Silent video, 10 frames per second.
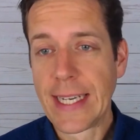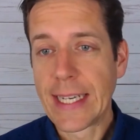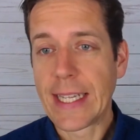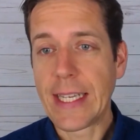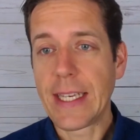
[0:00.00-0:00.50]

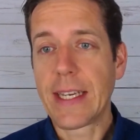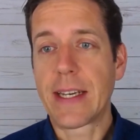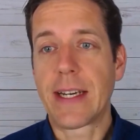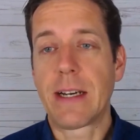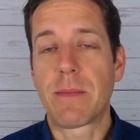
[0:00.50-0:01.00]
The
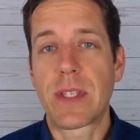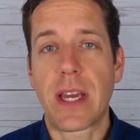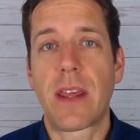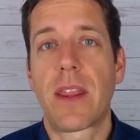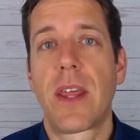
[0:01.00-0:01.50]

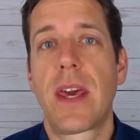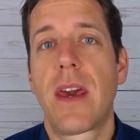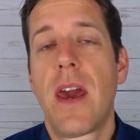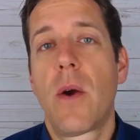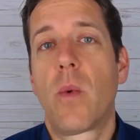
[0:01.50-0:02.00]
second
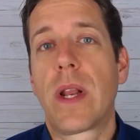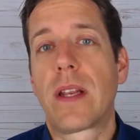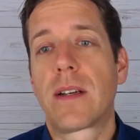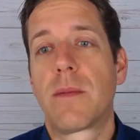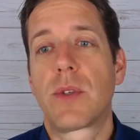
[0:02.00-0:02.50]
thing when
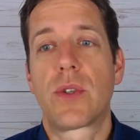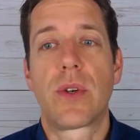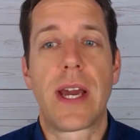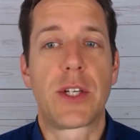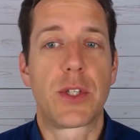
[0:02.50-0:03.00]
it comes to
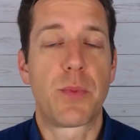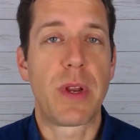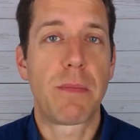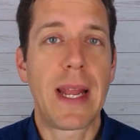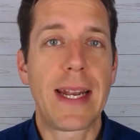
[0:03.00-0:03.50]
Agile
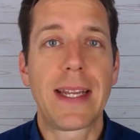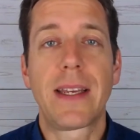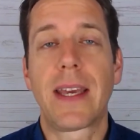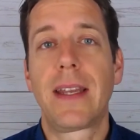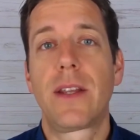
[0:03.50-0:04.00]
sprint
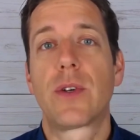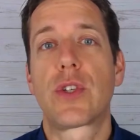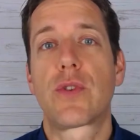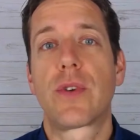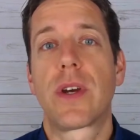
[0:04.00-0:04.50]
planning in your
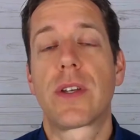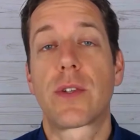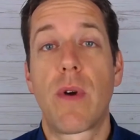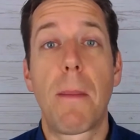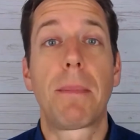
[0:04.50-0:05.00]

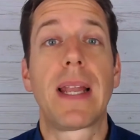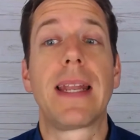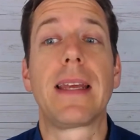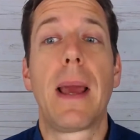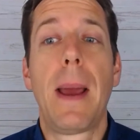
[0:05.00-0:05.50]
Scrum
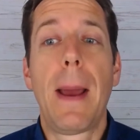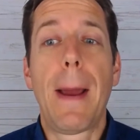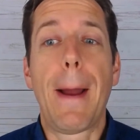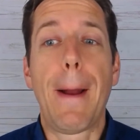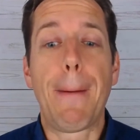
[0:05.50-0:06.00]
planning
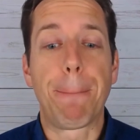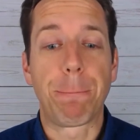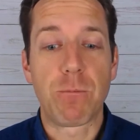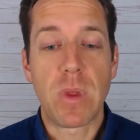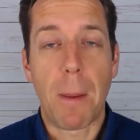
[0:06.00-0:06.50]

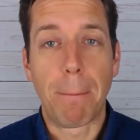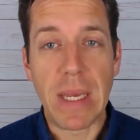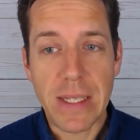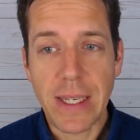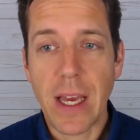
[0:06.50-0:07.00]

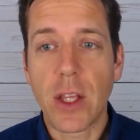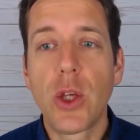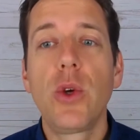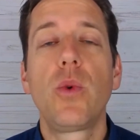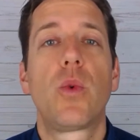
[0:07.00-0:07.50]
meeting,
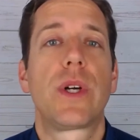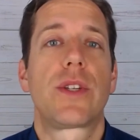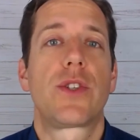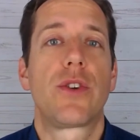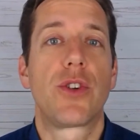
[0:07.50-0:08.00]
you
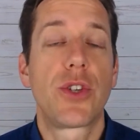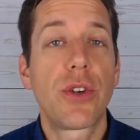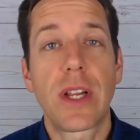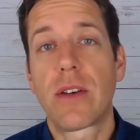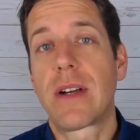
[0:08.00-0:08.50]
want to
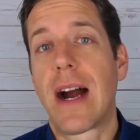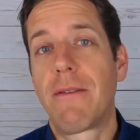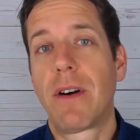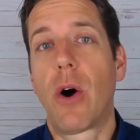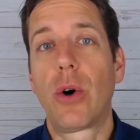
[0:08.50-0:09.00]
ensure that you
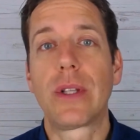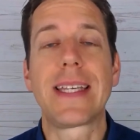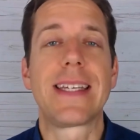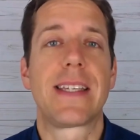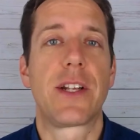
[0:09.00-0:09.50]
cover all
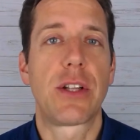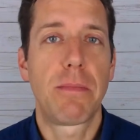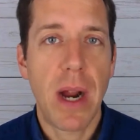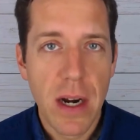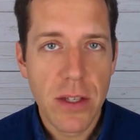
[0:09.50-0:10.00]
the essential
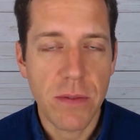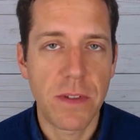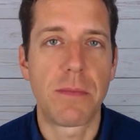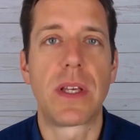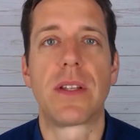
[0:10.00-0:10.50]
parts of
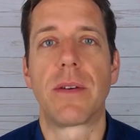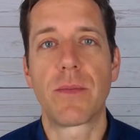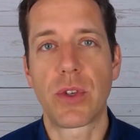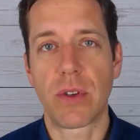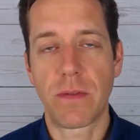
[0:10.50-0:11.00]
the meeting.
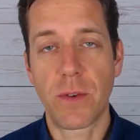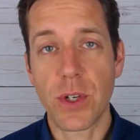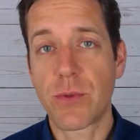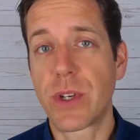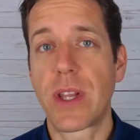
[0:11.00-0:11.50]
So the
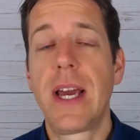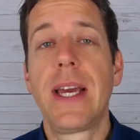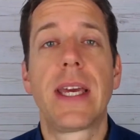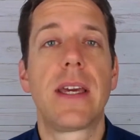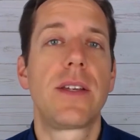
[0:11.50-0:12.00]
first one
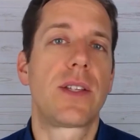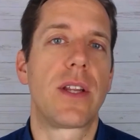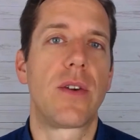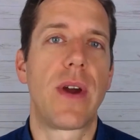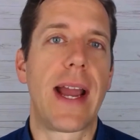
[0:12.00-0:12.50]
is
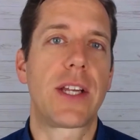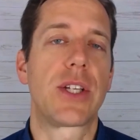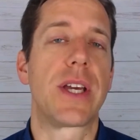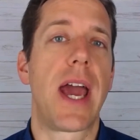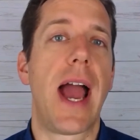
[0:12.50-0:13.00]
that you
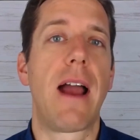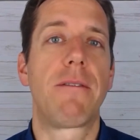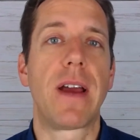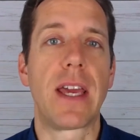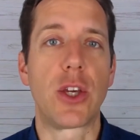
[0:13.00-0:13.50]
actually
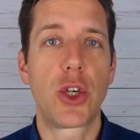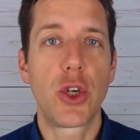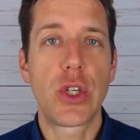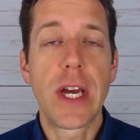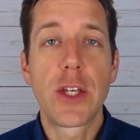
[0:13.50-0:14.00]
have a
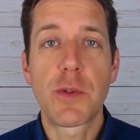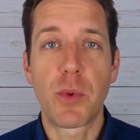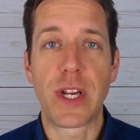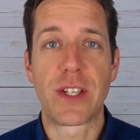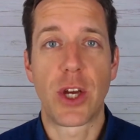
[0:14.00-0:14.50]
good
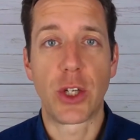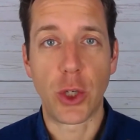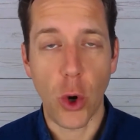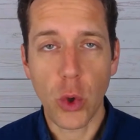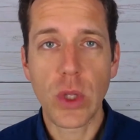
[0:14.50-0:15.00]
sprint
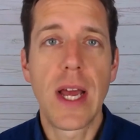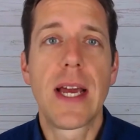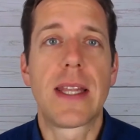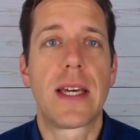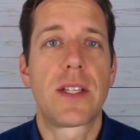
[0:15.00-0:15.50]
goal
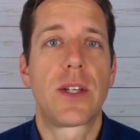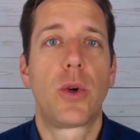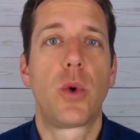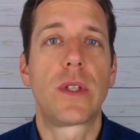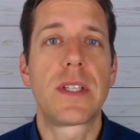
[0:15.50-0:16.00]
that the
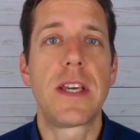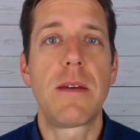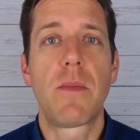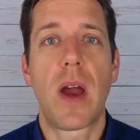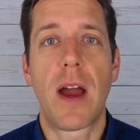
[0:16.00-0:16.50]
whole
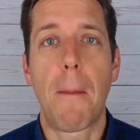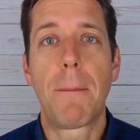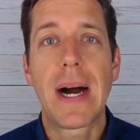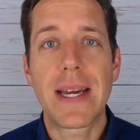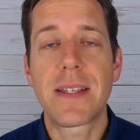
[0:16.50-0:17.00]
team
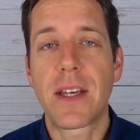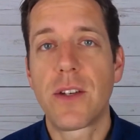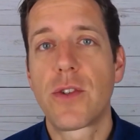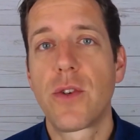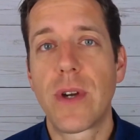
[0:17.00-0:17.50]
buys
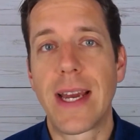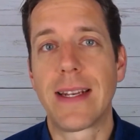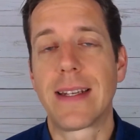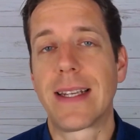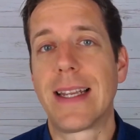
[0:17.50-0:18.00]
into
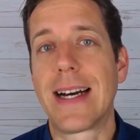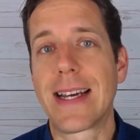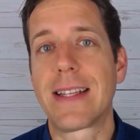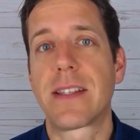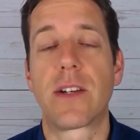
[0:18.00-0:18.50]
and
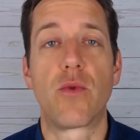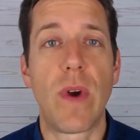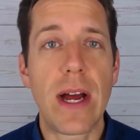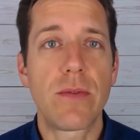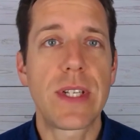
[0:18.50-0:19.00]
aligns
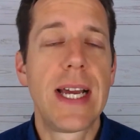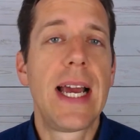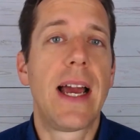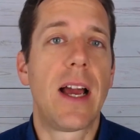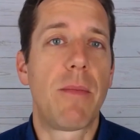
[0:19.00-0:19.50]
around.
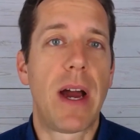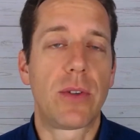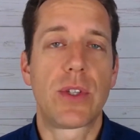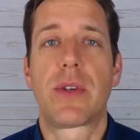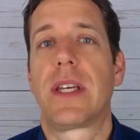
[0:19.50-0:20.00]

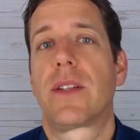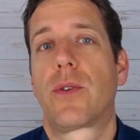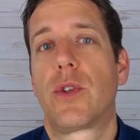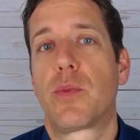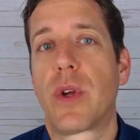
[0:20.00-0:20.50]
How to set
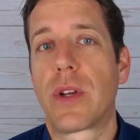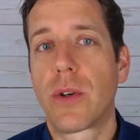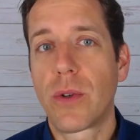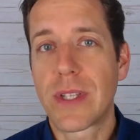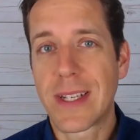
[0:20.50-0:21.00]
good sprint
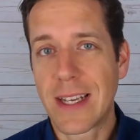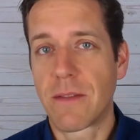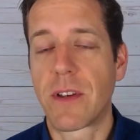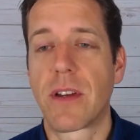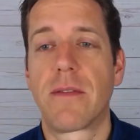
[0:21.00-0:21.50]
goals,
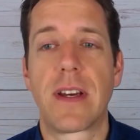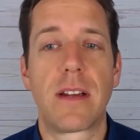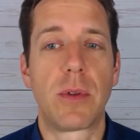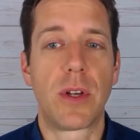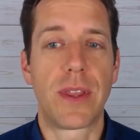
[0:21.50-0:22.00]
another video
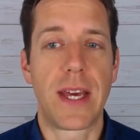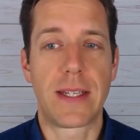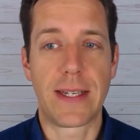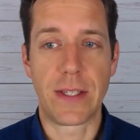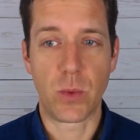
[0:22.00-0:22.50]
available on
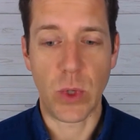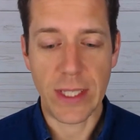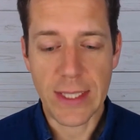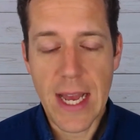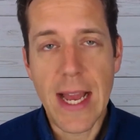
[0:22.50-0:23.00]
that as
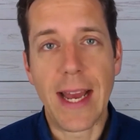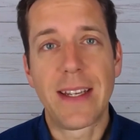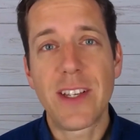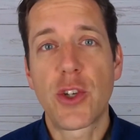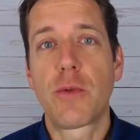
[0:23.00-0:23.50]
well. And
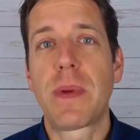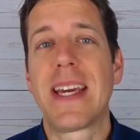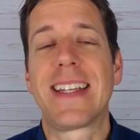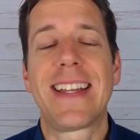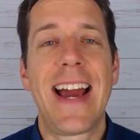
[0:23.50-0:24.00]
this should be
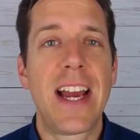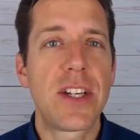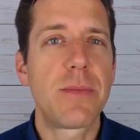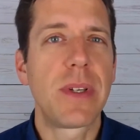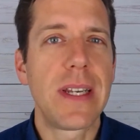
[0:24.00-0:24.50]
a
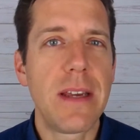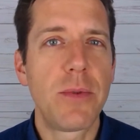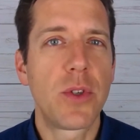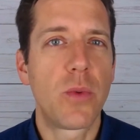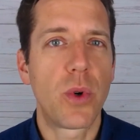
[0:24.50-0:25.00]
tangible
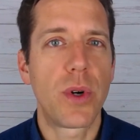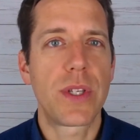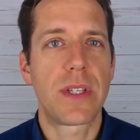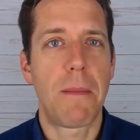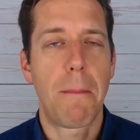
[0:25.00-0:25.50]
leap
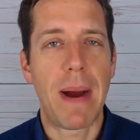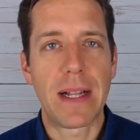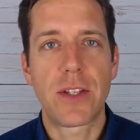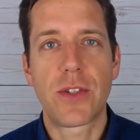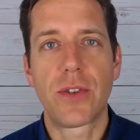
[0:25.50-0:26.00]
towards the
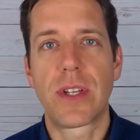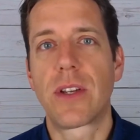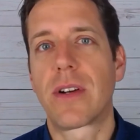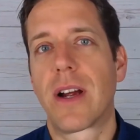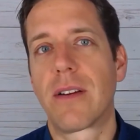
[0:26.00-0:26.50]
milestone that
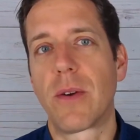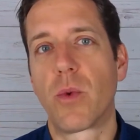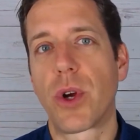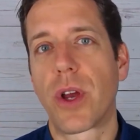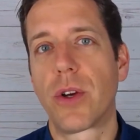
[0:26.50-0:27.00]
you're currently
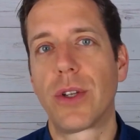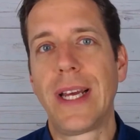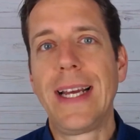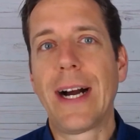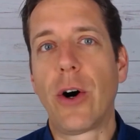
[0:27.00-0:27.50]
working
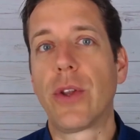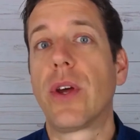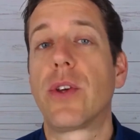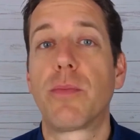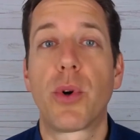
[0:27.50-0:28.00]

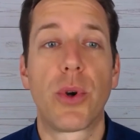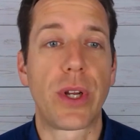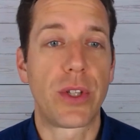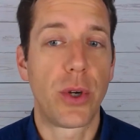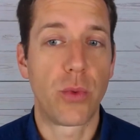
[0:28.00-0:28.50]
on your
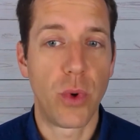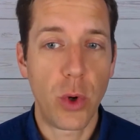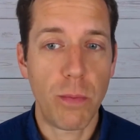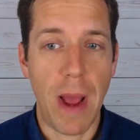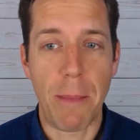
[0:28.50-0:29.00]
product
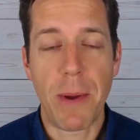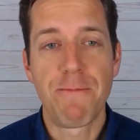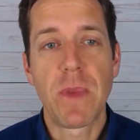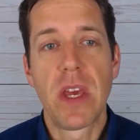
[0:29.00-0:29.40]
roadmap.